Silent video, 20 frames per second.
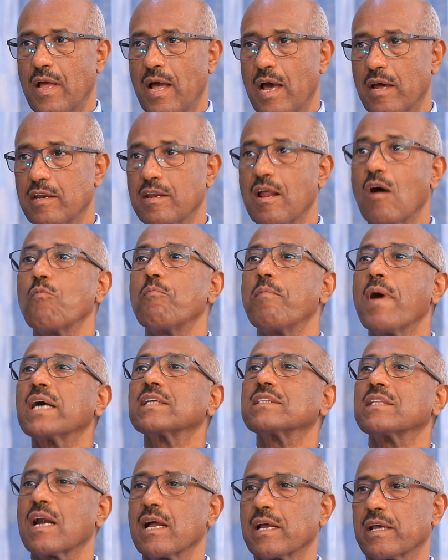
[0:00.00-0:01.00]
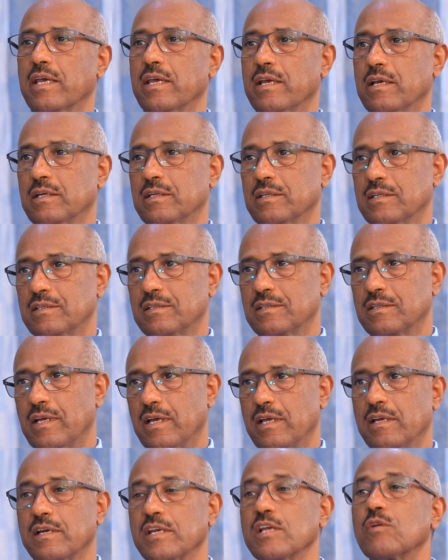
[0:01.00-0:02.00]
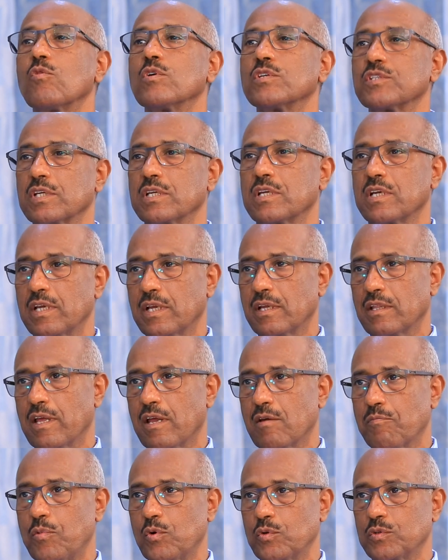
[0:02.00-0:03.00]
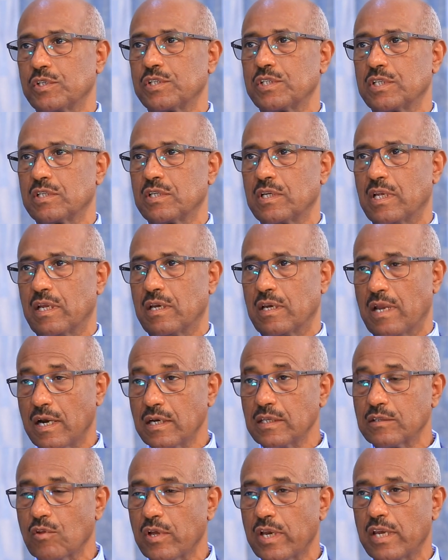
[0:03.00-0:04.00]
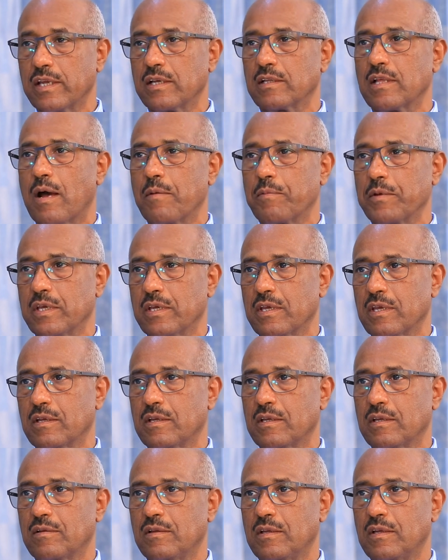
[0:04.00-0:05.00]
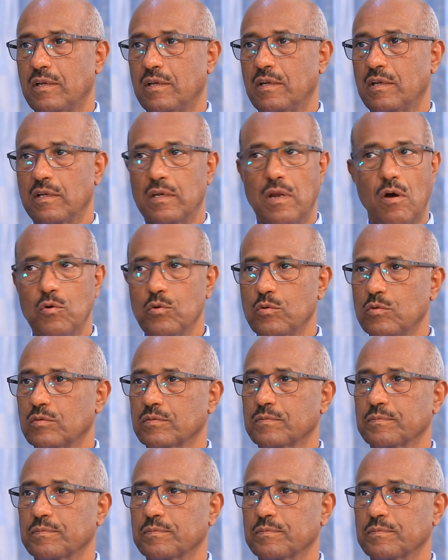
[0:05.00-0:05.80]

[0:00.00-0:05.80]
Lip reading: are now backtracking and reconsidering their position and are telling Abiy, no.